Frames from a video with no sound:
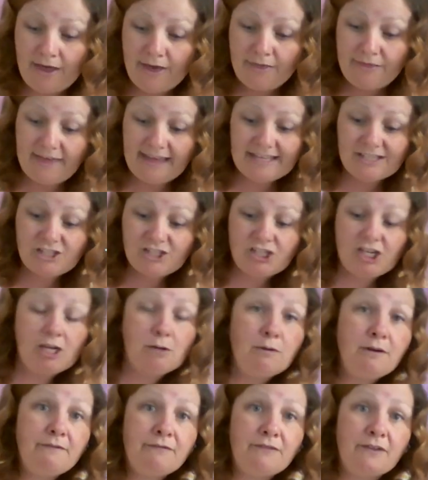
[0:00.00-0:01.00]
"There's
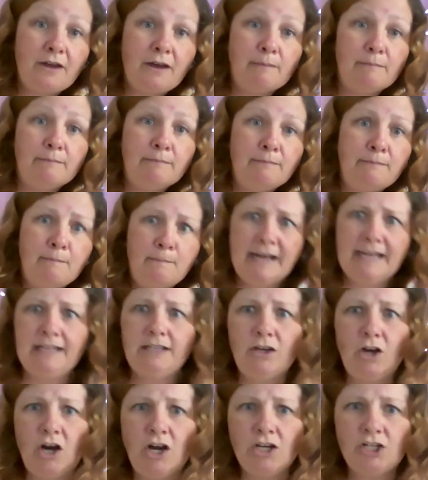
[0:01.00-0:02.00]
two of them. My
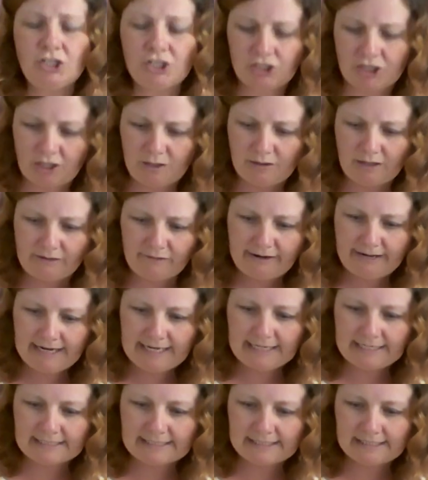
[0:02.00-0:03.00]
gosh, so
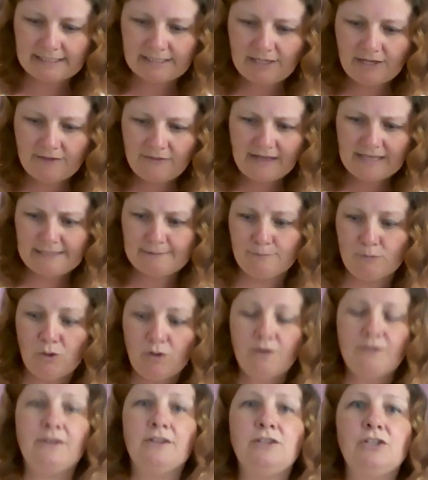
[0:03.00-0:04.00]
there is. There's
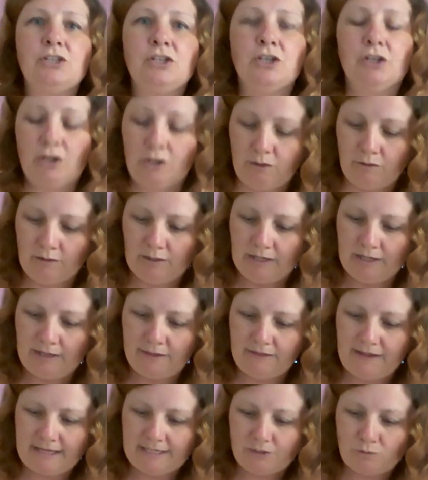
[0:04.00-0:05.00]
more than two.
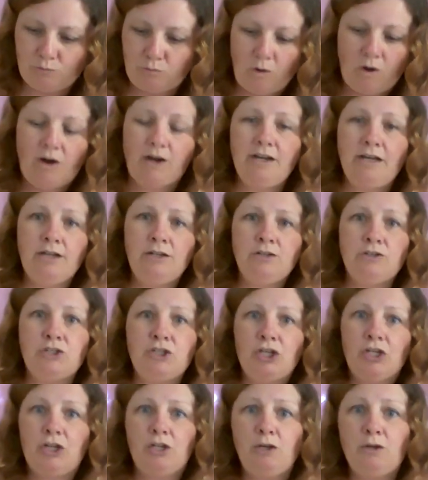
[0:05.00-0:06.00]
There's one,
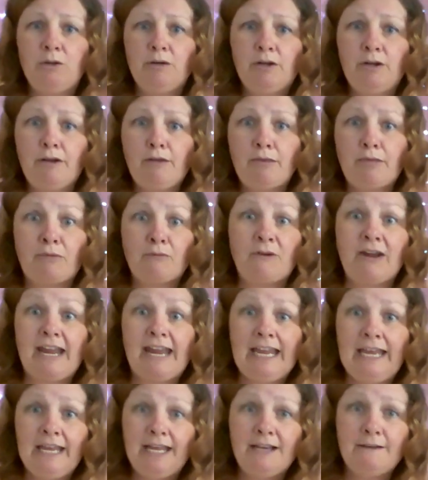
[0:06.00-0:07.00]
two,
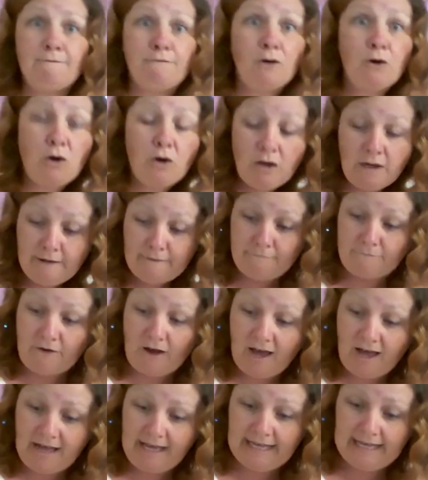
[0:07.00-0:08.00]
three, four,
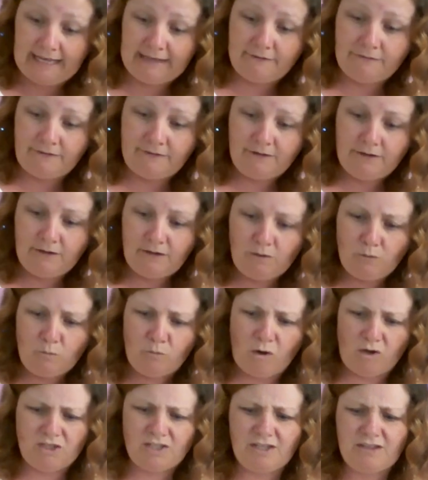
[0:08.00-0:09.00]
five.
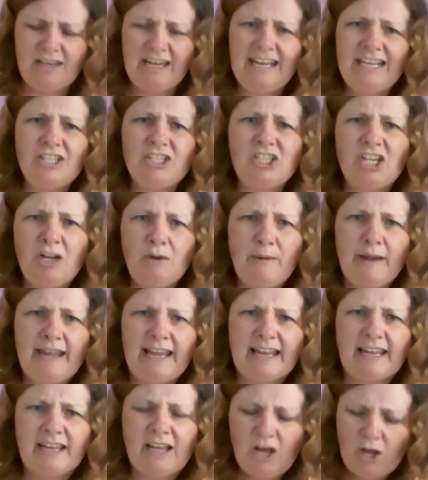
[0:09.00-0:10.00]
What are they
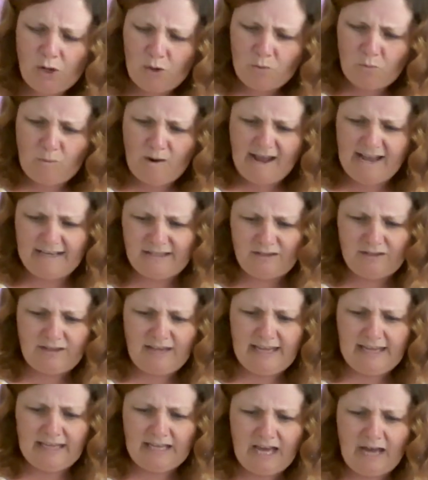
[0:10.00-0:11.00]
doing? Where do
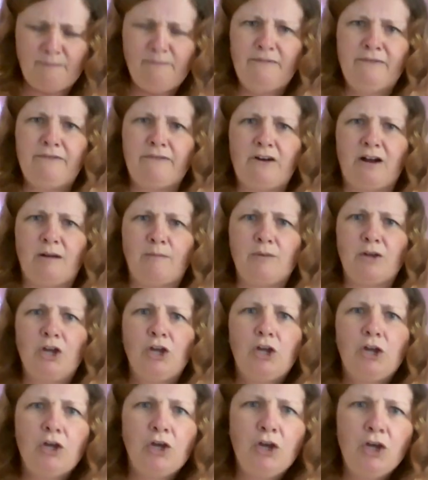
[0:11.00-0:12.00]
they come from?
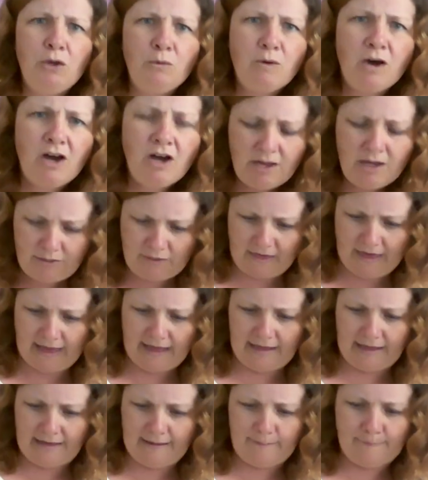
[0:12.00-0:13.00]
Who are
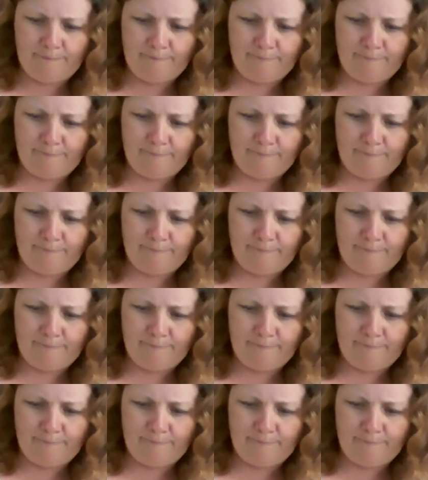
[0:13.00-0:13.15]
they?"